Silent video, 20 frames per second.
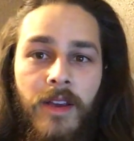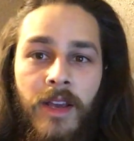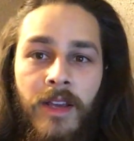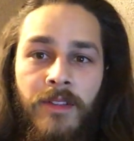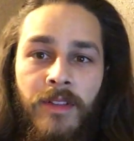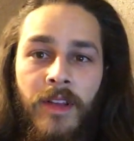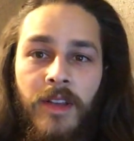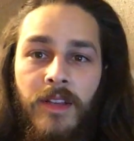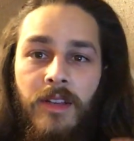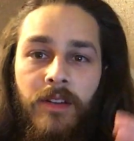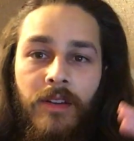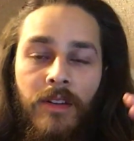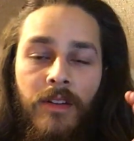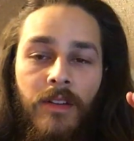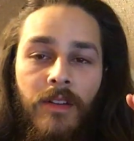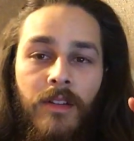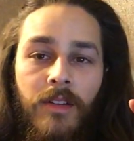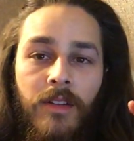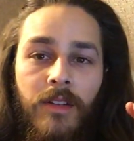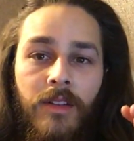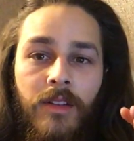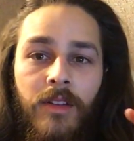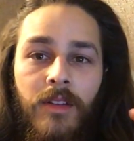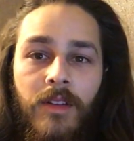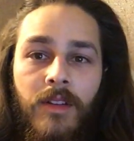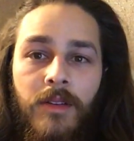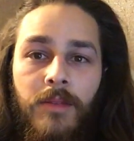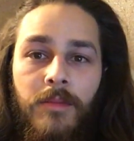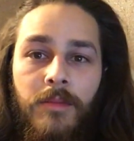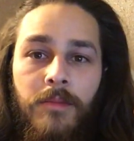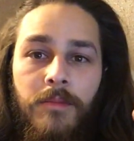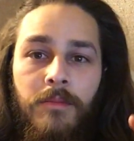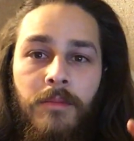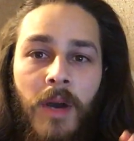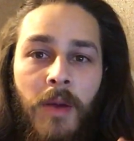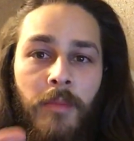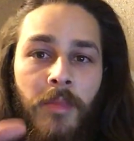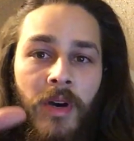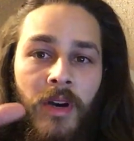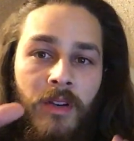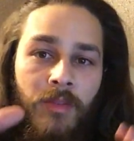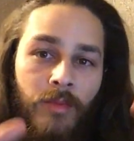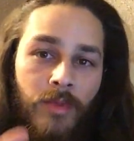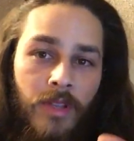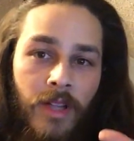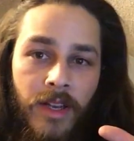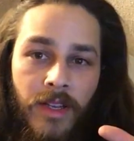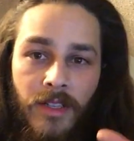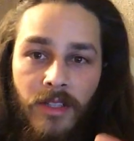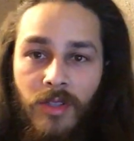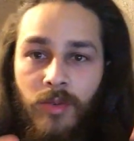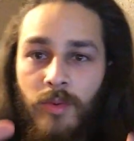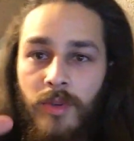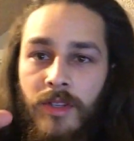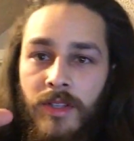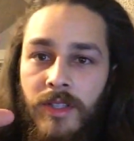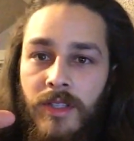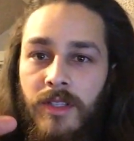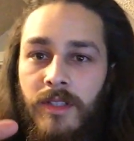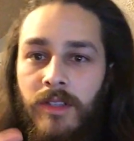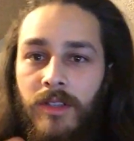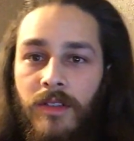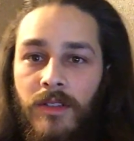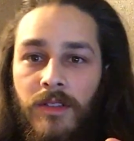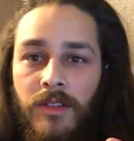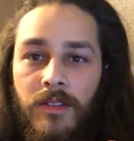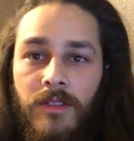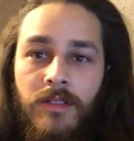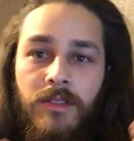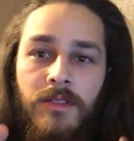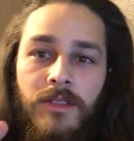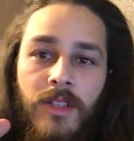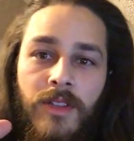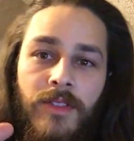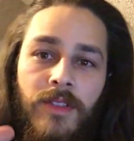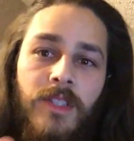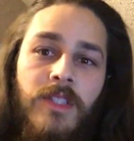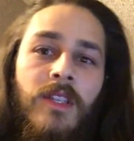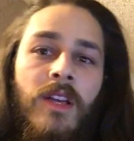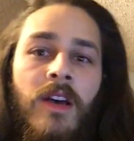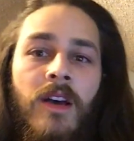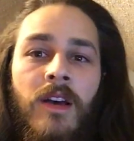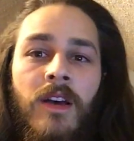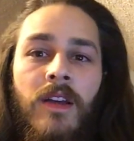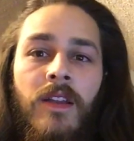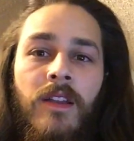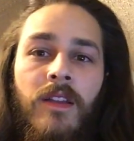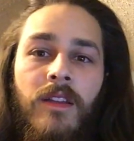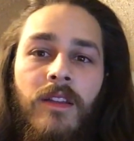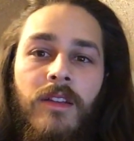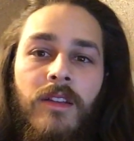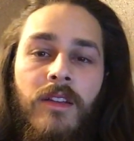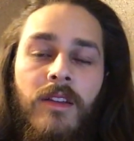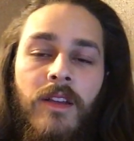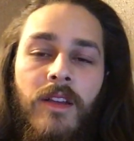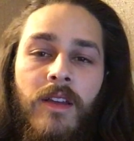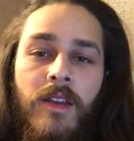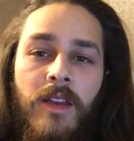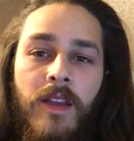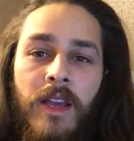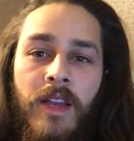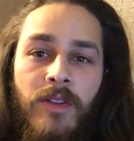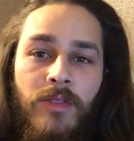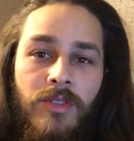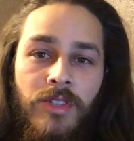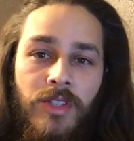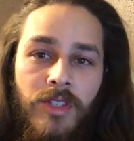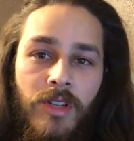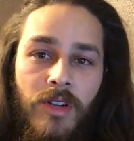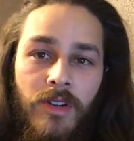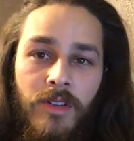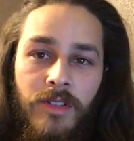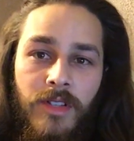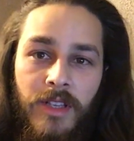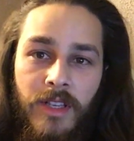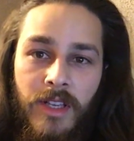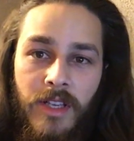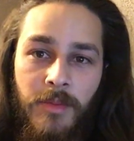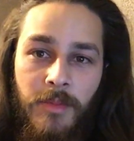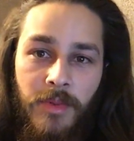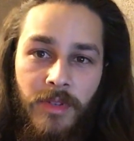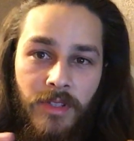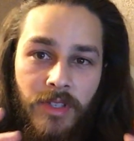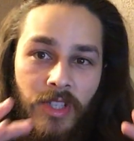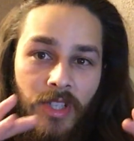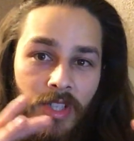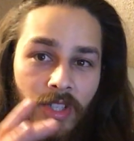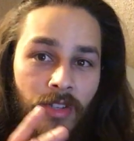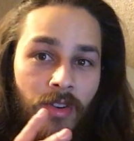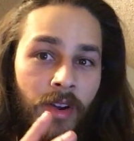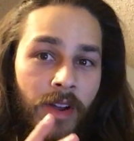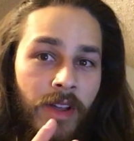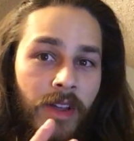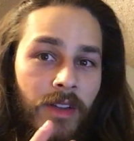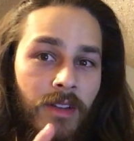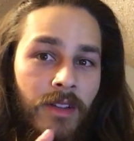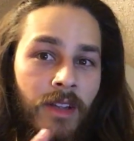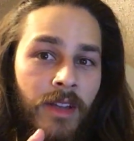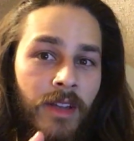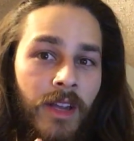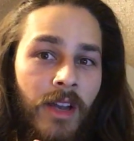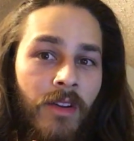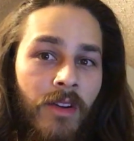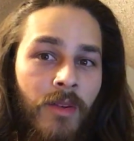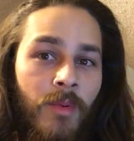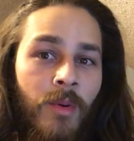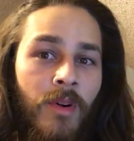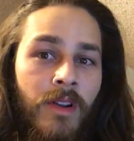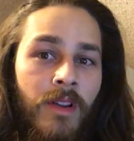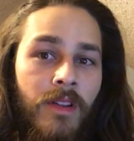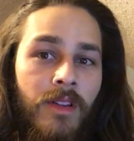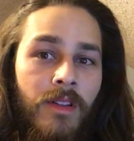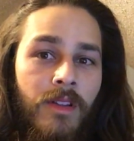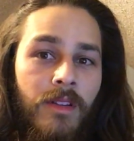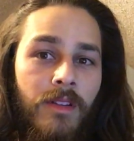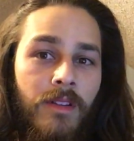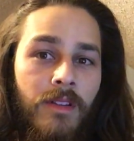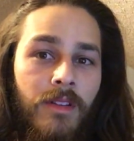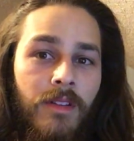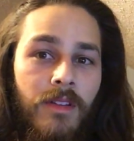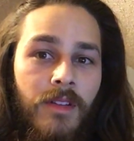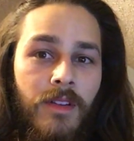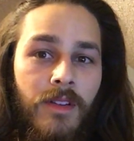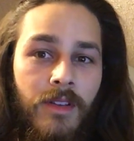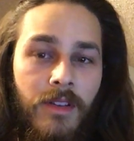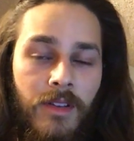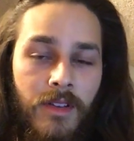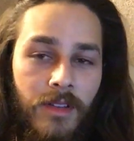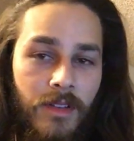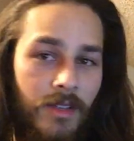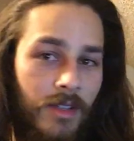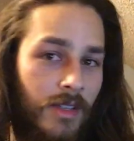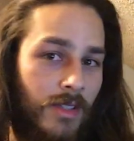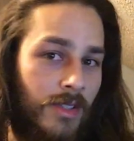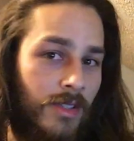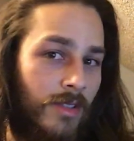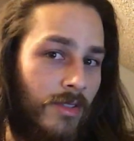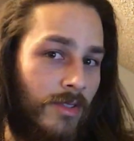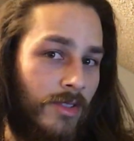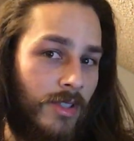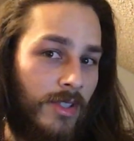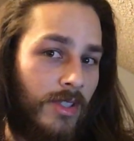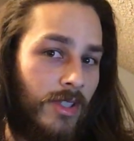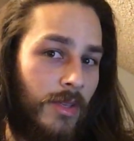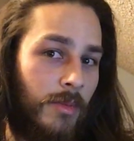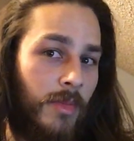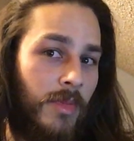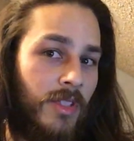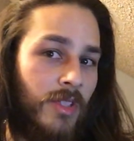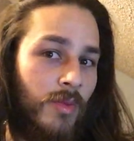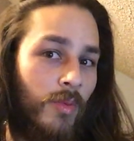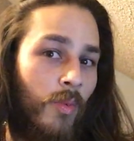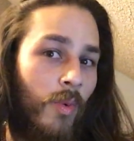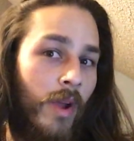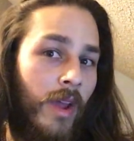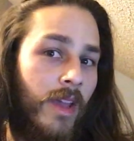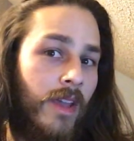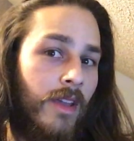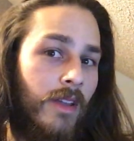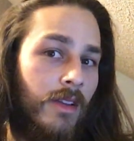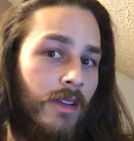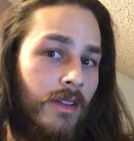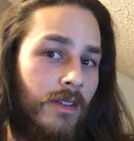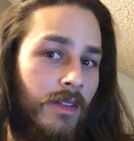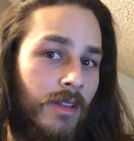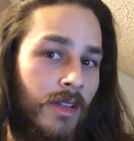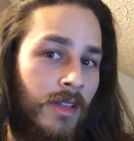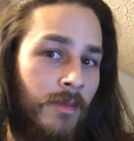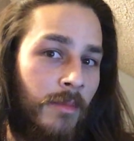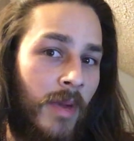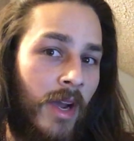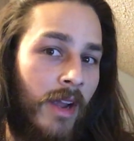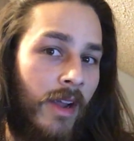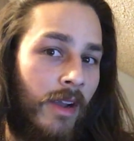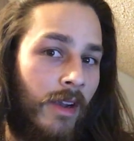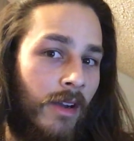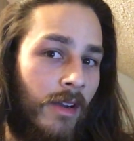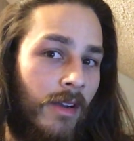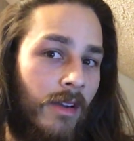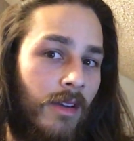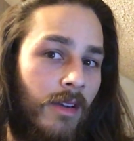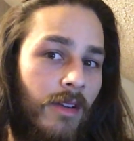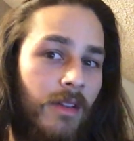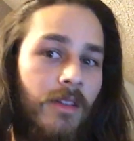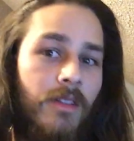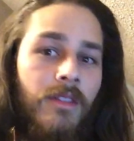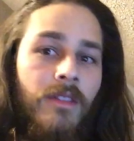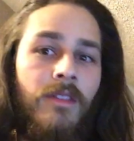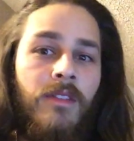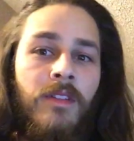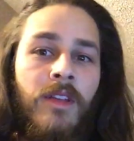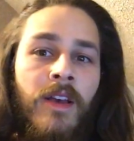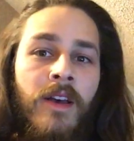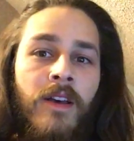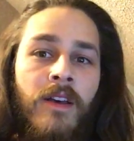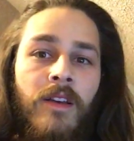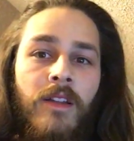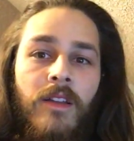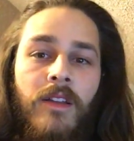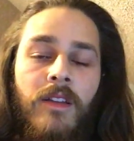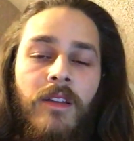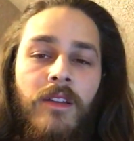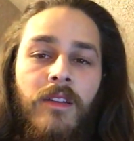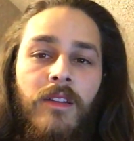And like my bun would like twist to the side. And it was just hard to keep it straight like how I wanted it. Because there's just so much weight in my hair that